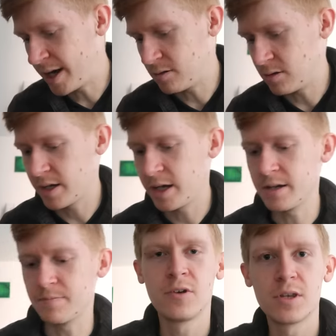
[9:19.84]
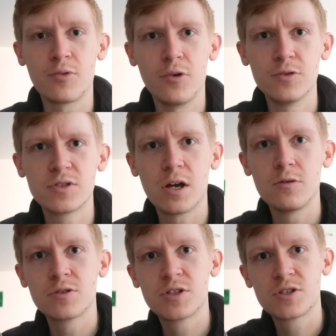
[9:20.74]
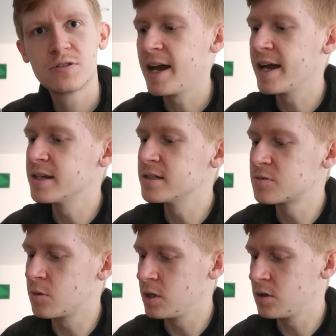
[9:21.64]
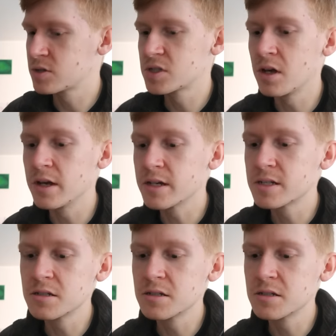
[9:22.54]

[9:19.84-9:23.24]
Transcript: Wow, okay. We've got the prawn toast and what looks like